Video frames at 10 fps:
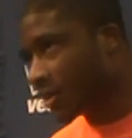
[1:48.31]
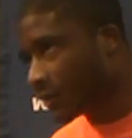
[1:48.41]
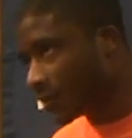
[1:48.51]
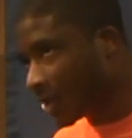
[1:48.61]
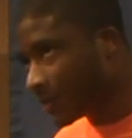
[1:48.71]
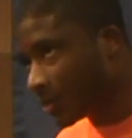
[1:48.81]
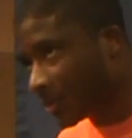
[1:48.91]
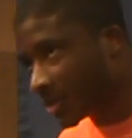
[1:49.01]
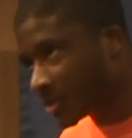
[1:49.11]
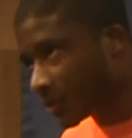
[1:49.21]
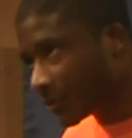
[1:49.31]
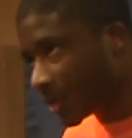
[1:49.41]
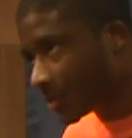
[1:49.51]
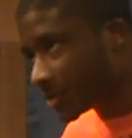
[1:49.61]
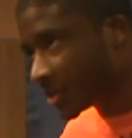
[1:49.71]
Definitely. I put myself in
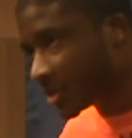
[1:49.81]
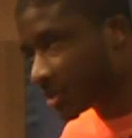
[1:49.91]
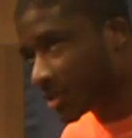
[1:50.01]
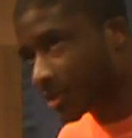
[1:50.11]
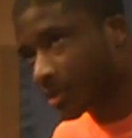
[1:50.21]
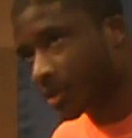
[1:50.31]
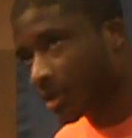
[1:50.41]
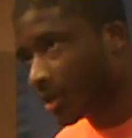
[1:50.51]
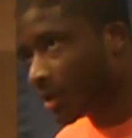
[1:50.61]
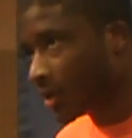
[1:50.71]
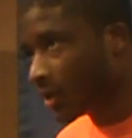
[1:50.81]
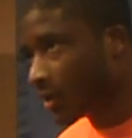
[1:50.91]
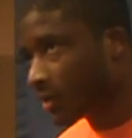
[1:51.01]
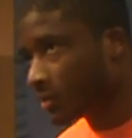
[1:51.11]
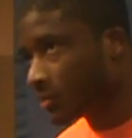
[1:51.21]
that position, and
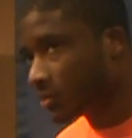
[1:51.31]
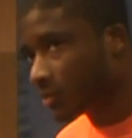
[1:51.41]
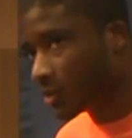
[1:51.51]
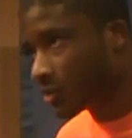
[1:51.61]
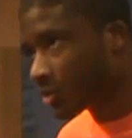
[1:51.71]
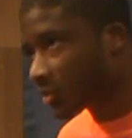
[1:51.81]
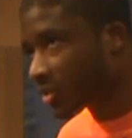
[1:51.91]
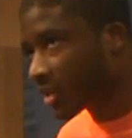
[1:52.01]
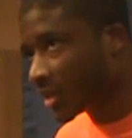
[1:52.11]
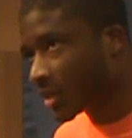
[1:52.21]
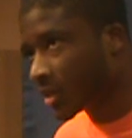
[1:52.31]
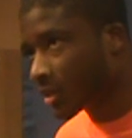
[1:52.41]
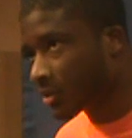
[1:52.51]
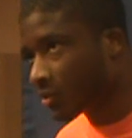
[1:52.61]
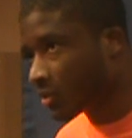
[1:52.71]
it was a mistake
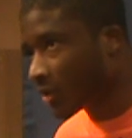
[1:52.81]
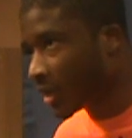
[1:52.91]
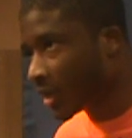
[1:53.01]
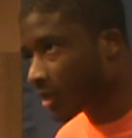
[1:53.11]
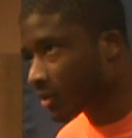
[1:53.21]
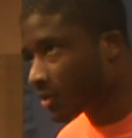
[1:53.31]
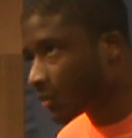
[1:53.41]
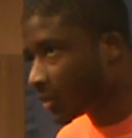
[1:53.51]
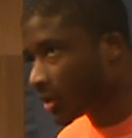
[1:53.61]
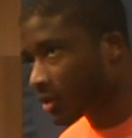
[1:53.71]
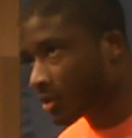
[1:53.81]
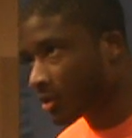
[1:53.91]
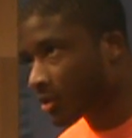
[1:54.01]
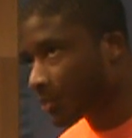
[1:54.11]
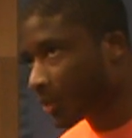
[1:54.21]
that, you know, I had to pay
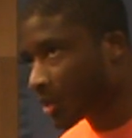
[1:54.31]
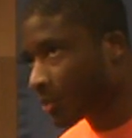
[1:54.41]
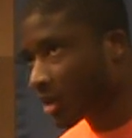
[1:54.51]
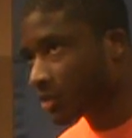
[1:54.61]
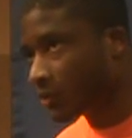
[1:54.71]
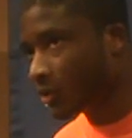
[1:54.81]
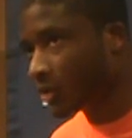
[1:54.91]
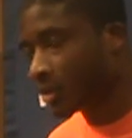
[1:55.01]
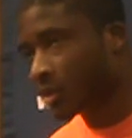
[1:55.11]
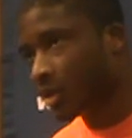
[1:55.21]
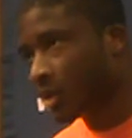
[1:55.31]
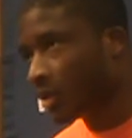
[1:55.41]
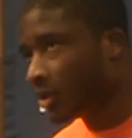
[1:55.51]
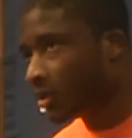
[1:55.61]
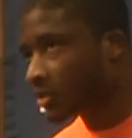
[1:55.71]
the price for it.
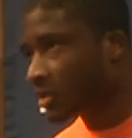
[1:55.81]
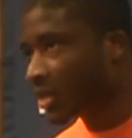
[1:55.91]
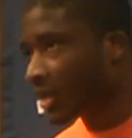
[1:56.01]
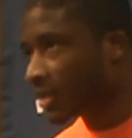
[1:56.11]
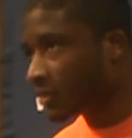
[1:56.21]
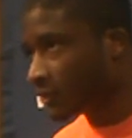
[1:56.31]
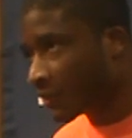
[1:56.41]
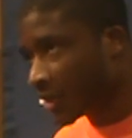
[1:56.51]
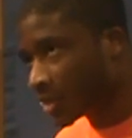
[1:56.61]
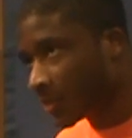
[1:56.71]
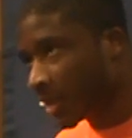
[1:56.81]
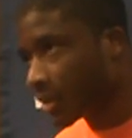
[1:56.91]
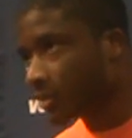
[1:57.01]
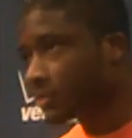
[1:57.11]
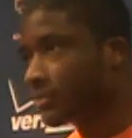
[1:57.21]
Just got to get them fans back.